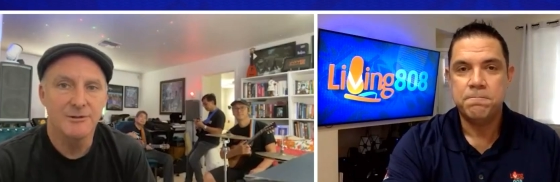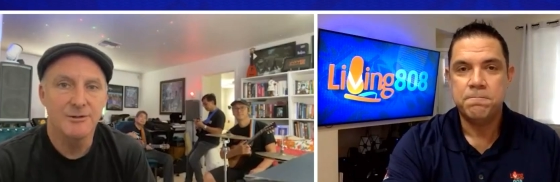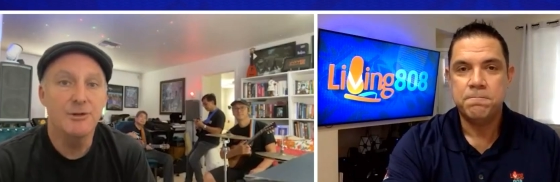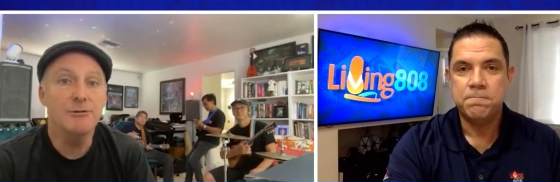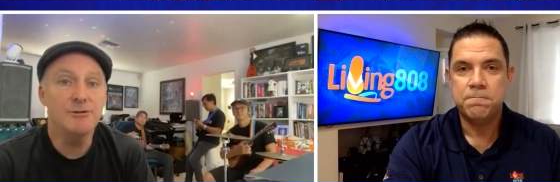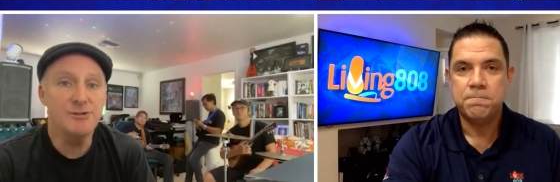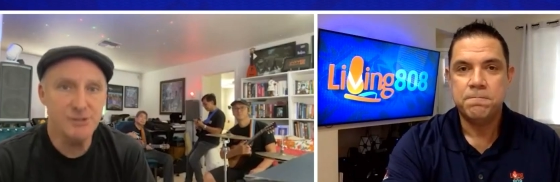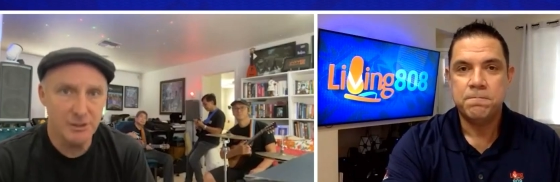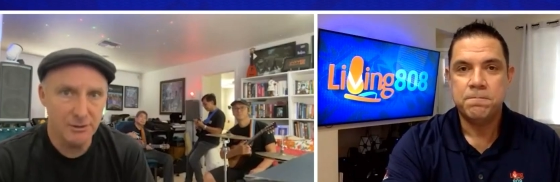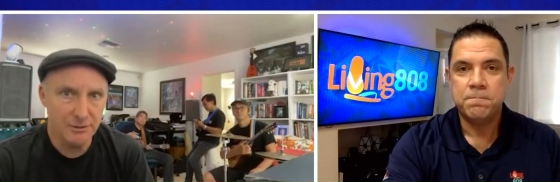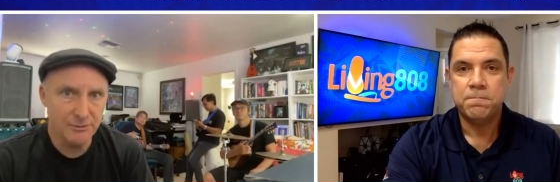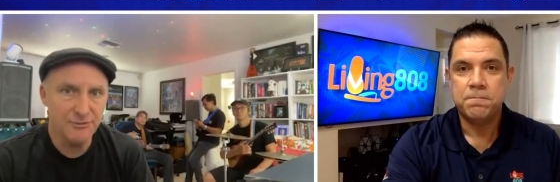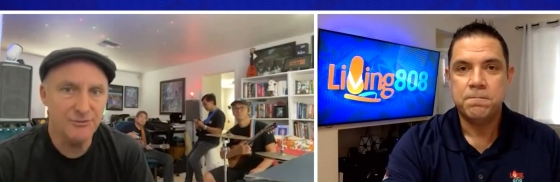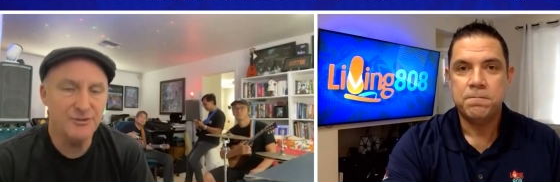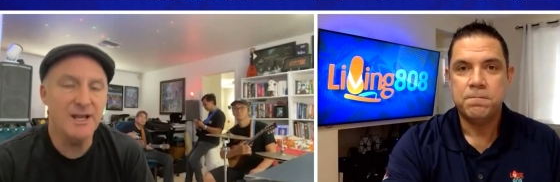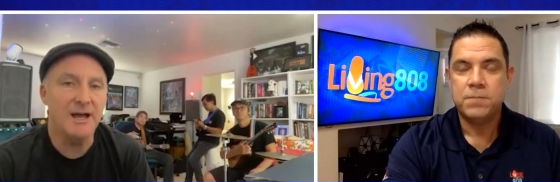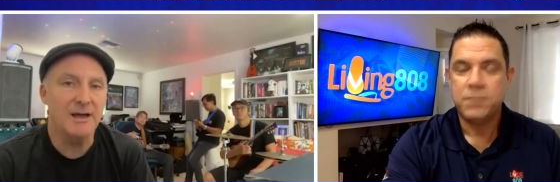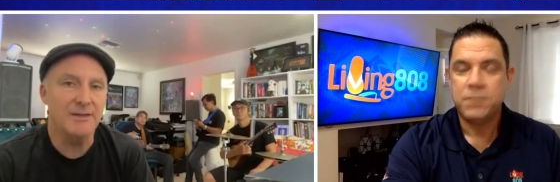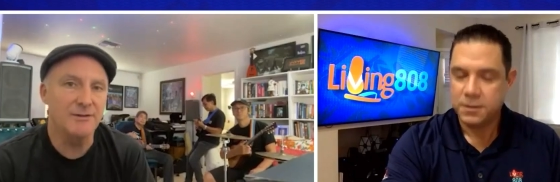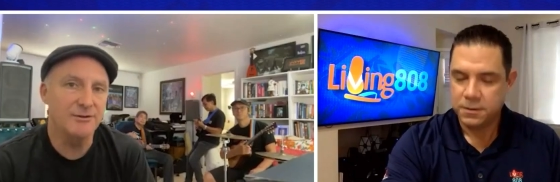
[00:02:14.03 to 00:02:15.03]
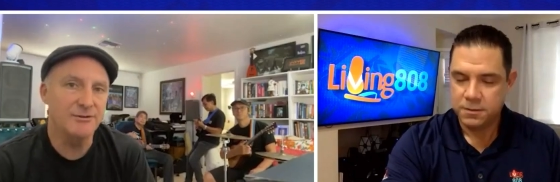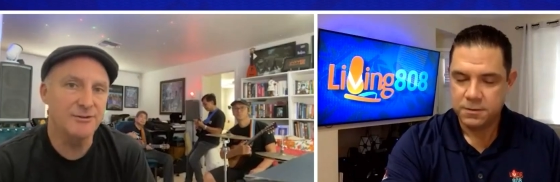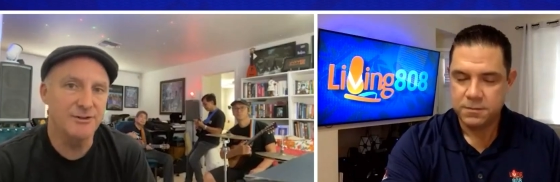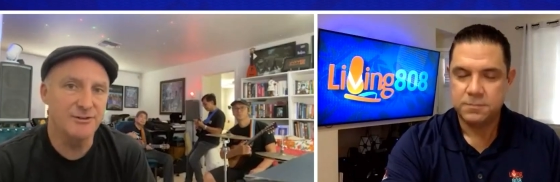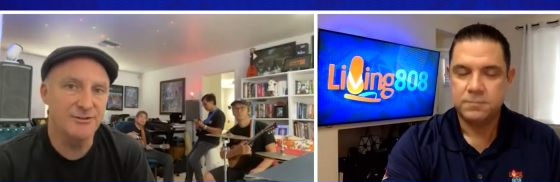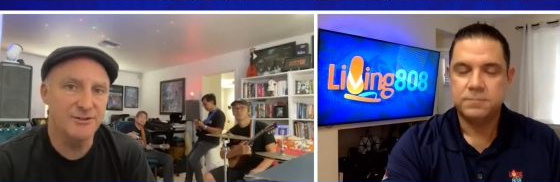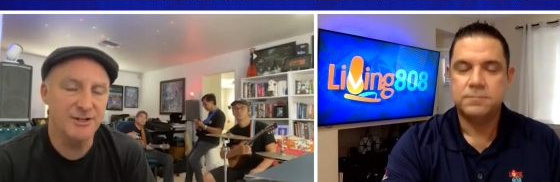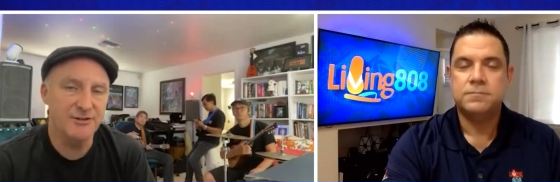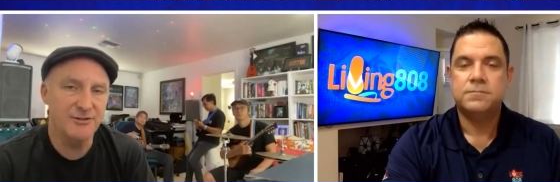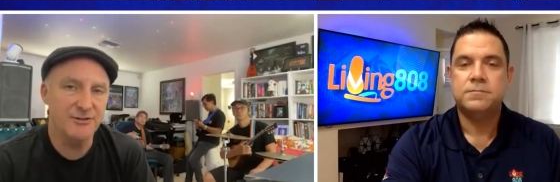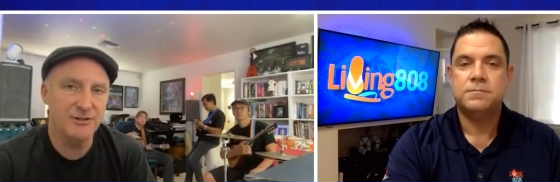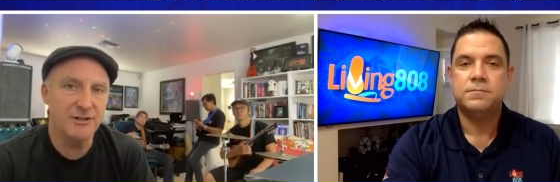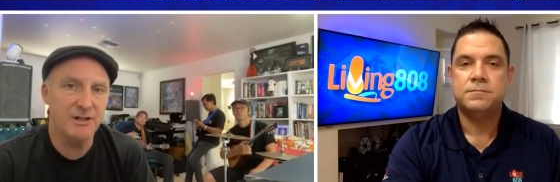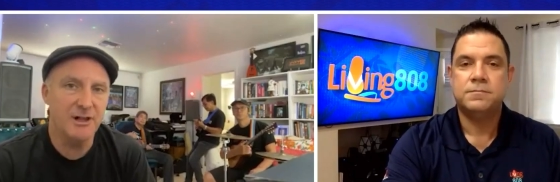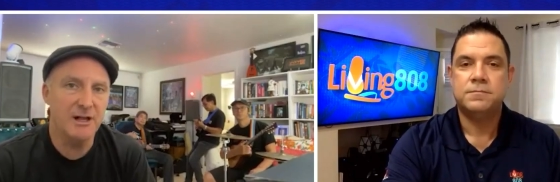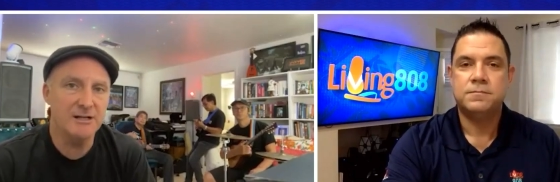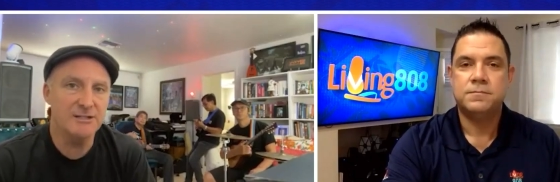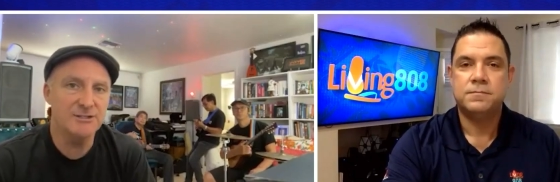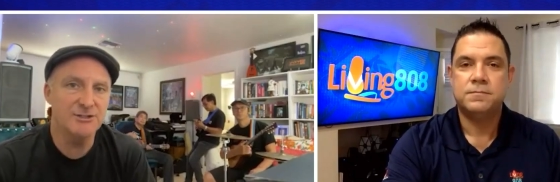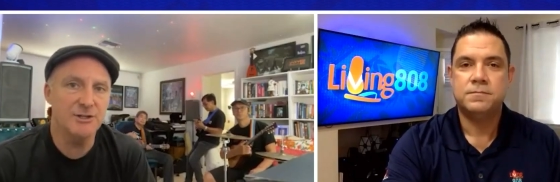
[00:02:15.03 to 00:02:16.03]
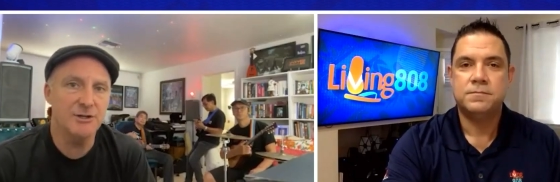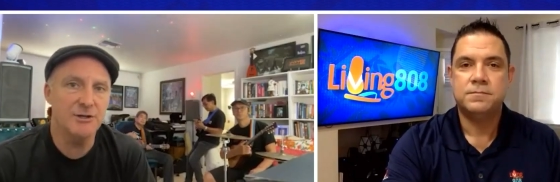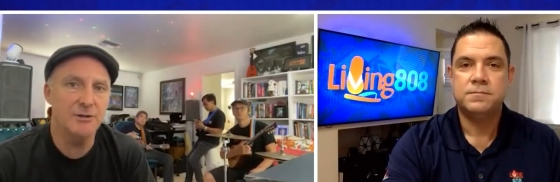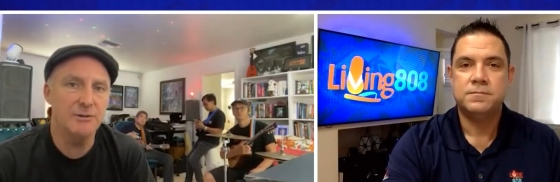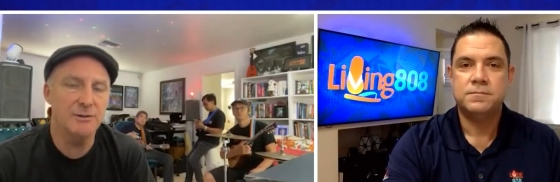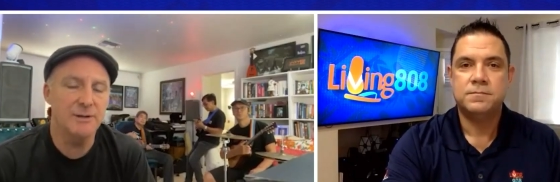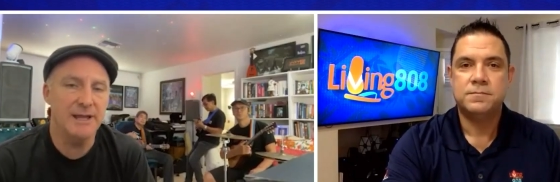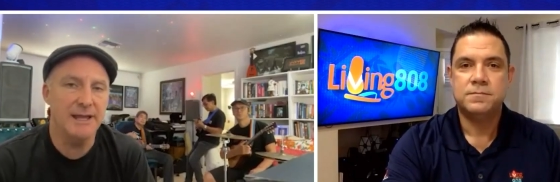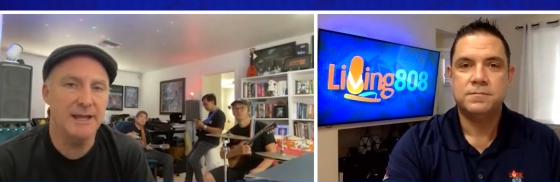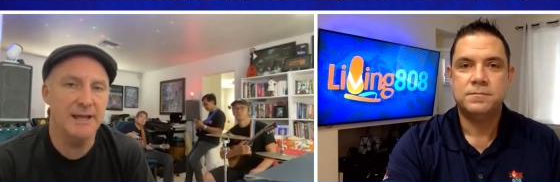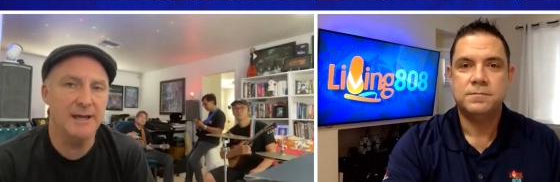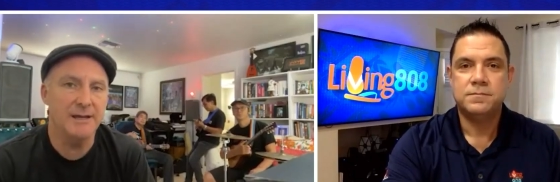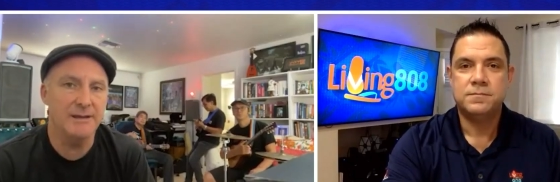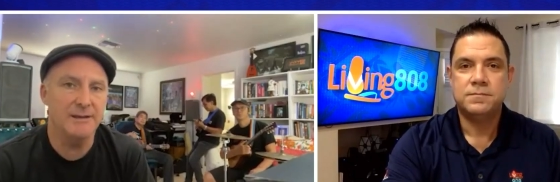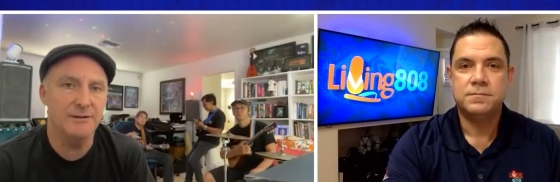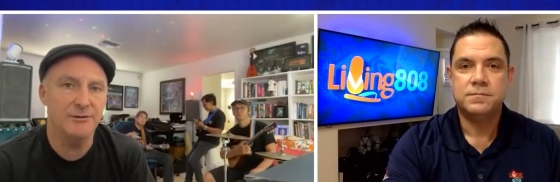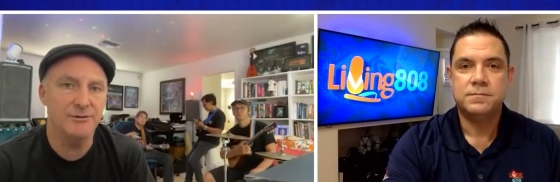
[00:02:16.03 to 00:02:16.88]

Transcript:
Speaker 1: Two shows, yeah. There's a six o'clock show, and